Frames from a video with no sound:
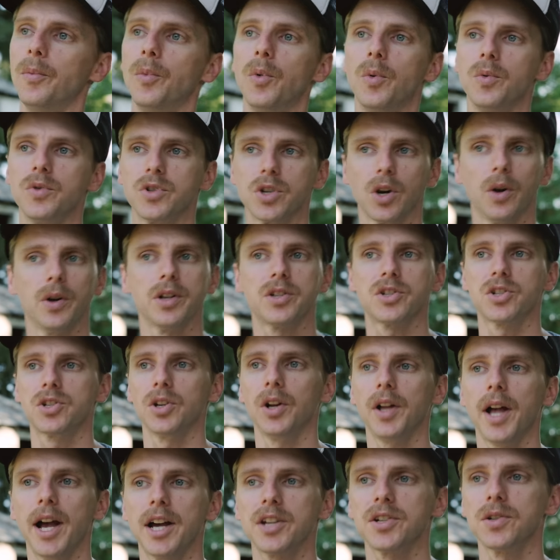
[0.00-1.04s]
So it
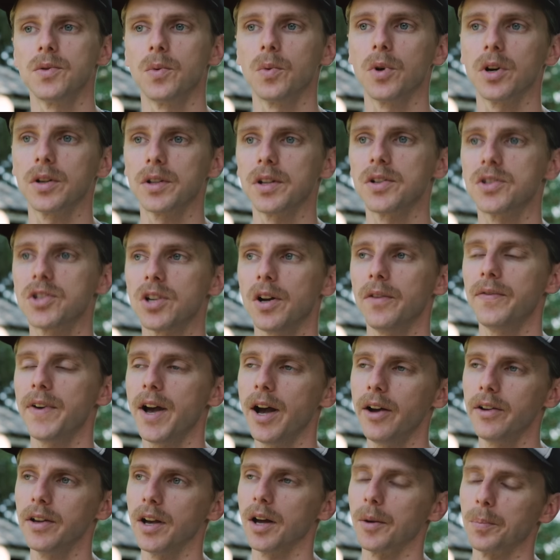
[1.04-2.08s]
still hasn't worked itself
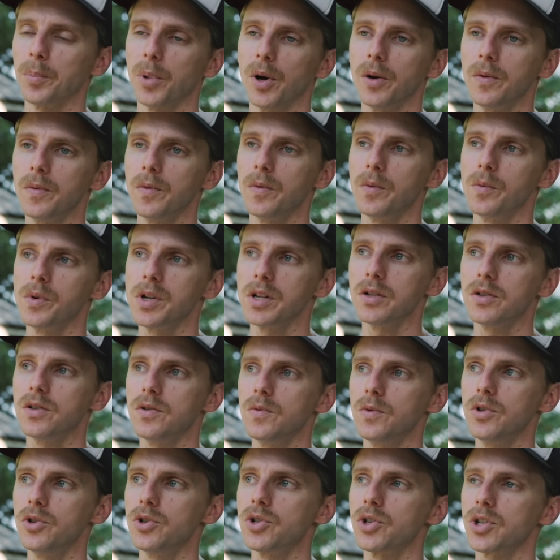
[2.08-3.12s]
out yet, but
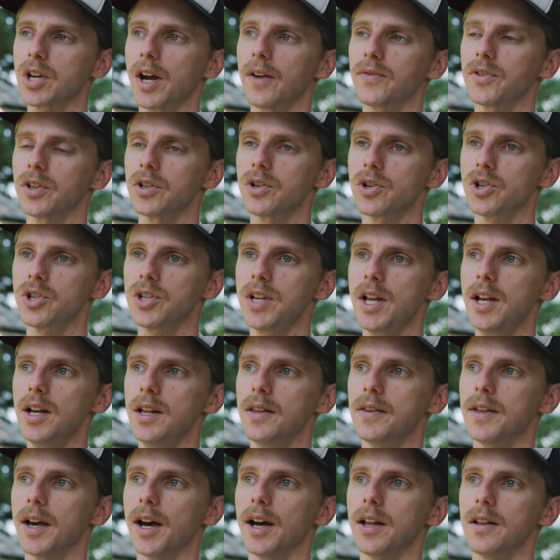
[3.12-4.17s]
you just have to
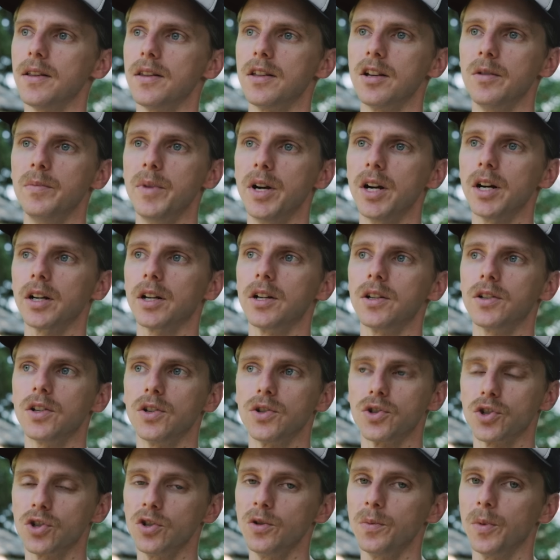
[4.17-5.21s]
understand that the American
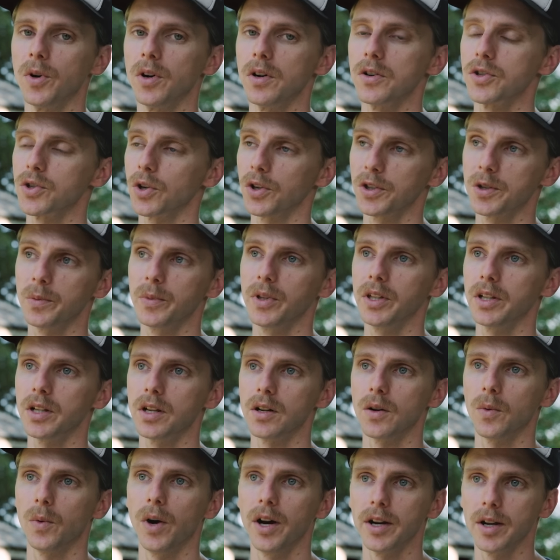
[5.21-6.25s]
consumer is ultimately
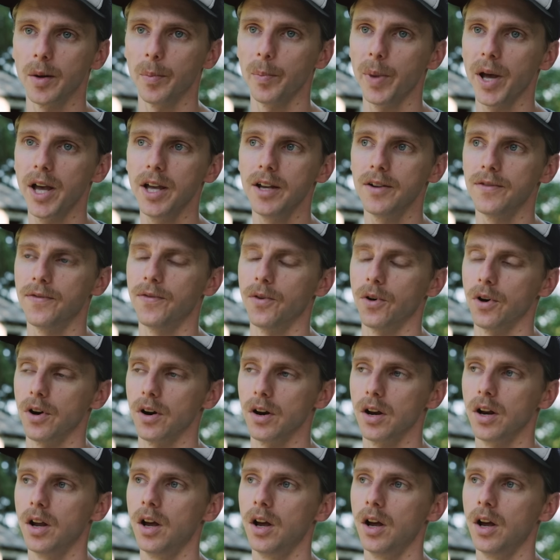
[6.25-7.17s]
going to wind up paying for it.